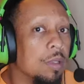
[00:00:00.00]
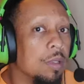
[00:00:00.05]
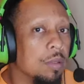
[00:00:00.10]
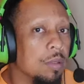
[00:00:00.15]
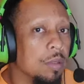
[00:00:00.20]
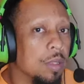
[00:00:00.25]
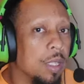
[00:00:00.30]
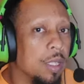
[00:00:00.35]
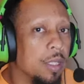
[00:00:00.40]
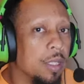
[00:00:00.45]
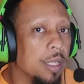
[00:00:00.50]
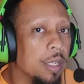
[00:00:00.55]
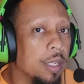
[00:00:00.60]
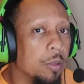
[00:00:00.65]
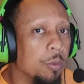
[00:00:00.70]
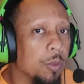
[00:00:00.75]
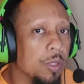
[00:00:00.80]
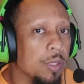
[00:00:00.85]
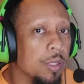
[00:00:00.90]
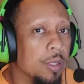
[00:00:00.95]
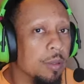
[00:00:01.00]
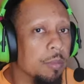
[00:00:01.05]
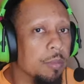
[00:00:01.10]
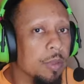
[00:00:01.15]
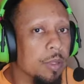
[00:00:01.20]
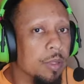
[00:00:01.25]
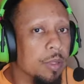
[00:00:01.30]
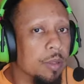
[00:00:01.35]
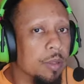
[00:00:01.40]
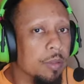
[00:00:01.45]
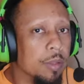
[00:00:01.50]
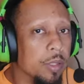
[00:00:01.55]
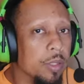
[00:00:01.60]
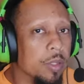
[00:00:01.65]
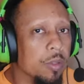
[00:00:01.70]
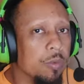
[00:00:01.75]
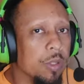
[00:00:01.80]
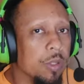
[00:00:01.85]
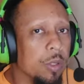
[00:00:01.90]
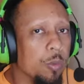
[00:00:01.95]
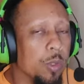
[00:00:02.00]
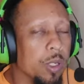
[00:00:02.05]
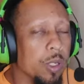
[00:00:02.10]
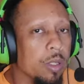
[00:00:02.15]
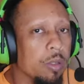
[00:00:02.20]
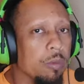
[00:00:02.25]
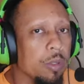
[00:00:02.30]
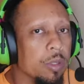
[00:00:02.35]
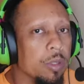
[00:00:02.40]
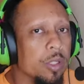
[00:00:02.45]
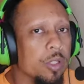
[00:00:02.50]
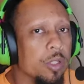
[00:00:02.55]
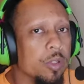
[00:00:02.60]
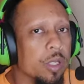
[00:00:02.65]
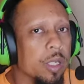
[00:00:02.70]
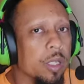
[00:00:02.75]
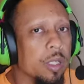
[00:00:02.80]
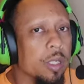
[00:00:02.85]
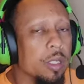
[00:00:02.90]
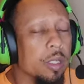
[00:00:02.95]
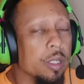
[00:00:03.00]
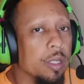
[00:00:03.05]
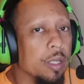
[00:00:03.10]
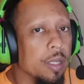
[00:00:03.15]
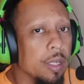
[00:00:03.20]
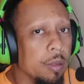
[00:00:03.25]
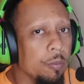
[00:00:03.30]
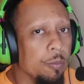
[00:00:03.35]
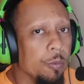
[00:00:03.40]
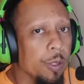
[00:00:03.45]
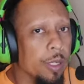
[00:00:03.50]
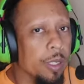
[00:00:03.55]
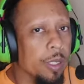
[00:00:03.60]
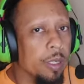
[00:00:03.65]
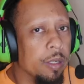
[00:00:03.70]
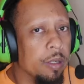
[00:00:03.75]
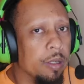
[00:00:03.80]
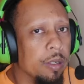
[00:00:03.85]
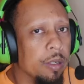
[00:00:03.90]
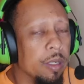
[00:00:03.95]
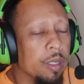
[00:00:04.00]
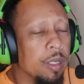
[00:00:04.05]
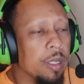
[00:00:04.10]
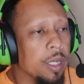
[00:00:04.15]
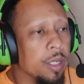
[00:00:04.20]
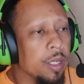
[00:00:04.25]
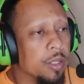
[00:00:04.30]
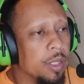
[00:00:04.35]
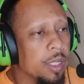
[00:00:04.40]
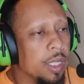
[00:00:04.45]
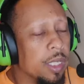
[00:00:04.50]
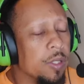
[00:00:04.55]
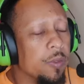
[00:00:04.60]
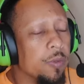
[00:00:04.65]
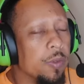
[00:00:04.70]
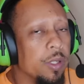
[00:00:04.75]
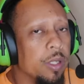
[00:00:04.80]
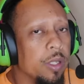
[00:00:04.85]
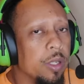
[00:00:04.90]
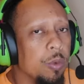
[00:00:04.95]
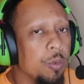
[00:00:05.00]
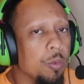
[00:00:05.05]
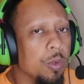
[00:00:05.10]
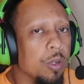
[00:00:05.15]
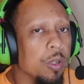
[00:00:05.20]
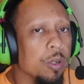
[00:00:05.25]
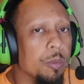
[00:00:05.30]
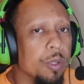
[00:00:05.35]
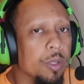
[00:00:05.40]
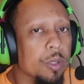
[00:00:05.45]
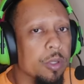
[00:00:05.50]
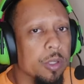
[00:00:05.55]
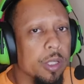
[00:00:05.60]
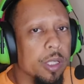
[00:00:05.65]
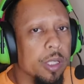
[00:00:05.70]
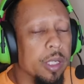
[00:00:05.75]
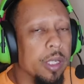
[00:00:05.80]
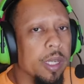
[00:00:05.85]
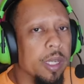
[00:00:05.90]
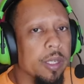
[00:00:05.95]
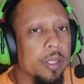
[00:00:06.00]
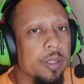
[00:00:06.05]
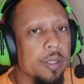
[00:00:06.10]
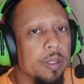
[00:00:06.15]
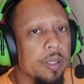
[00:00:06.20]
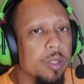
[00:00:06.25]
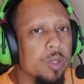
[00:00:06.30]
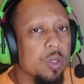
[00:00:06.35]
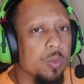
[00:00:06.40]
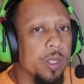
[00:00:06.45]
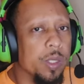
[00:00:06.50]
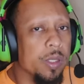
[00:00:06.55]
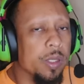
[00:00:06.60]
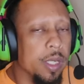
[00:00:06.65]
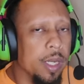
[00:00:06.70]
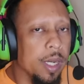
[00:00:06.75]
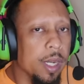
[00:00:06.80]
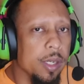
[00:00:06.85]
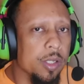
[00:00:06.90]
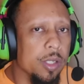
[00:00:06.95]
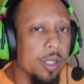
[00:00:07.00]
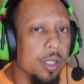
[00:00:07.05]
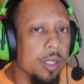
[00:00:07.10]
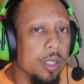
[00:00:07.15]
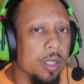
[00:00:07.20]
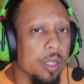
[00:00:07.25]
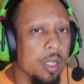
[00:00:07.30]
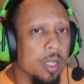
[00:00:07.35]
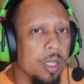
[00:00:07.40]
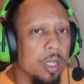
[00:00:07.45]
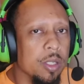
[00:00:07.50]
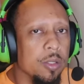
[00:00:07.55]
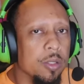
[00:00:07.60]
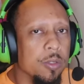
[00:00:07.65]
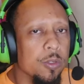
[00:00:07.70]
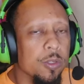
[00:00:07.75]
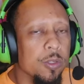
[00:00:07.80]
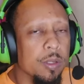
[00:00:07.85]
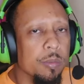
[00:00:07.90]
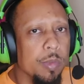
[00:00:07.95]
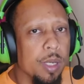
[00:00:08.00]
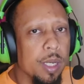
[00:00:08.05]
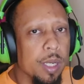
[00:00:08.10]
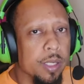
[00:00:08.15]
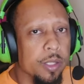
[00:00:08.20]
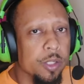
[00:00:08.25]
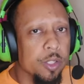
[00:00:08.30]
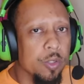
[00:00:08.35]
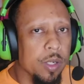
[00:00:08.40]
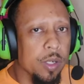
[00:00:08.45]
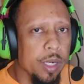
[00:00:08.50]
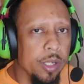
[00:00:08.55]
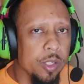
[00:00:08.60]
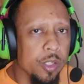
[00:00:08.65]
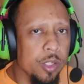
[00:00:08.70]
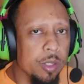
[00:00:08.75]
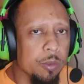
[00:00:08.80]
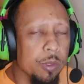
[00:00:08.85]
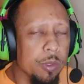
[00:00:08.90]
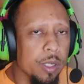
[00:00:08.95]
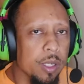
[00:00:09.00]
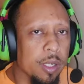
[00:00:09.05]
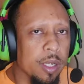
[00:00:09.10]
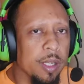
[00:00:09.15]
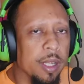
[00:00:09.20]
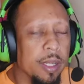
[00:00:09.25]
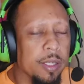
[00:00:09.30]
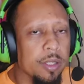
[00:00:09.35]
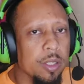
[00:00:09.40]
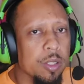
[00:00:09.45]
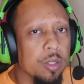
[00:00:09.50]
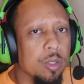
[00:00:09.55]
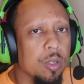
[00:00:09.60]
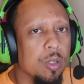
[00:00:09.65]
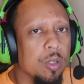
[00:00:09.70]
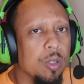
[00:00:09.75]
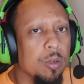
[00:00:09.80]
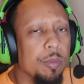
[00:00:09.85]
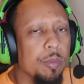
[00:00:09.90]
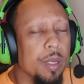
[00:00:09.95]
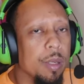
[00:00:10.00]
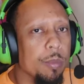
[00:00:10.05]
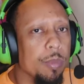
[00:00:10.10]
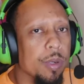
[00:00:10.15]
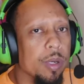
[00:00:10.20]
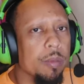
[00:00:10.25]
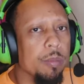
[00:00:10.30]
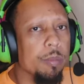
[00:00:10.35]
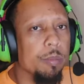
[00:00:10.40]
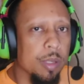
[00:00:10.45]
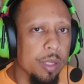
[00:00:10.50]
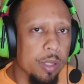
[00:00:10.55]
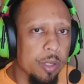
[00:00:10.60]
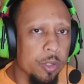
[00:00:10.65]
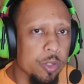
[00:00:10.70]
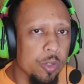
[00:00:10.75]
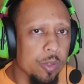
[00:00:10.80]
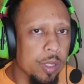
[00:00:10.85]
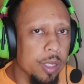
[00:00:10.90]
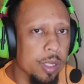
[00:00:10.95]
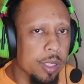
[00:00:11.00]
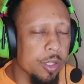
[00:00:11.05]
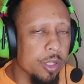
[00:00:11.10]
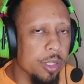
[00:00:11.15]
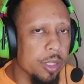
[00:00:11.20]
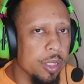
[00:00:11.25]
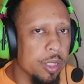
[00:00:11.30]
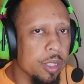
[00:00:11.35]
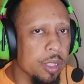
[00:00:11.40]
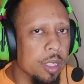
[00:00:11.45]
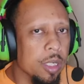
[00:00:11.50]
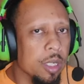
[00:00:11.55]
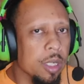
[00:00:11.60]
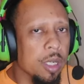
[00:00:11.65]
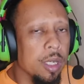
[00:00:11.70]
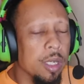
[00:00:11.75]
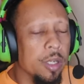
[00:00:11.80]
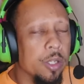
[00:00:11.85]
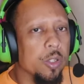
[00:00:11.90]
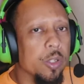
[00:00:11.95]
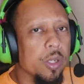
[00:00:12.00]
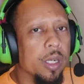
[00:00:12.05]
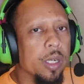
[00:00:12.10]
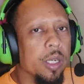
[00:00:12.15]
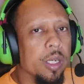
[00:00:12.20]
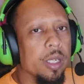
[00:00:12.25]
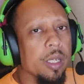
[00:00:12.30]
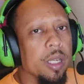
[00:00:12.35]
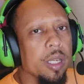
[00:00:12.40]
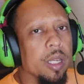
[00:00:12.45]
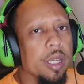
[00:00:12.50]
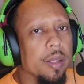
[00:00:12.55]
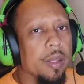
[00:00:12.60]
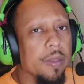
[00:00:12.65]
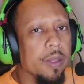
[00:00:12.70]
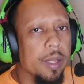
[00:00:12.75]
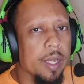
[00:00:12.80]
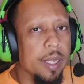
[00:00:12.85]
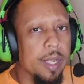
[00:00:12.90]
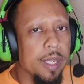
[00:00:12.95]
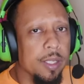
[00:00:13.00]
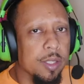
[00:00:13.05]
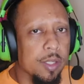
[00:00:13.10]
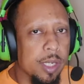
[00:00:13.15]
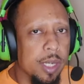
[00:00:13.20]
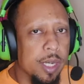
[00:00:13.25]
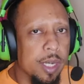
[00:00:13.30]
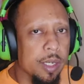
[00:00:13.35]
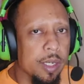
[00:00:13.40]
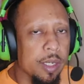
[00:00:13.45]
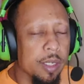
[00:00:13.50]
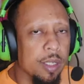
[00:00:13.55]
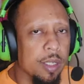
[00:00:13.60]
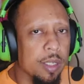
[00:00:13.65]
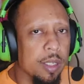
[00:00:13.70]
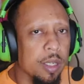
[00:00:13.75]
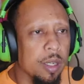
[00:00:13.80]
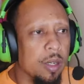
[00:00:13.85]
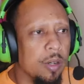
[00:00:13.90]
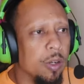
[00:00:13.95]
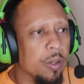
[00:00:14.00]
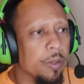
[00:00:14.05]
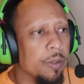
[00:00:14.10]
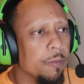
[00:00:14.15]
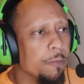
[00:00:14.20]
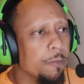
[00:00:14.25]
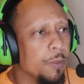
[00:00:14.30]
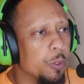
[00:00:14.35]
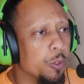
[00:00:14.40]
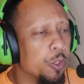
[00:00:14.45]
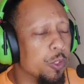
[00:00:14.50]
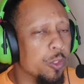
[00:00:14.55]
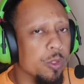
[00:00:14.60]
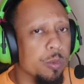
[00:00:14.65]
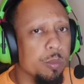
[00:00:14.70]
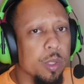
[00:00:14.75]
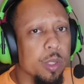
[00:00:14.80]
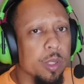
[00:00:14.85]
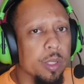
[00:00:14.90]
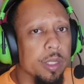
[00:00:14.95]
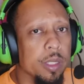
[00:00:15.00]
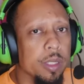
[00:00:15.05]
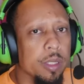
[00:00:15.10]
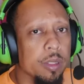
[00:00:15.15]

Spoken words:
Hey gang, what's up? This is Redwood Gorilla Trading. I'm Red, and today's video we're going to be looking at this week's action using my strategy, what I like to call my bread and butter strategy, trading the NASDAQ on the futures market.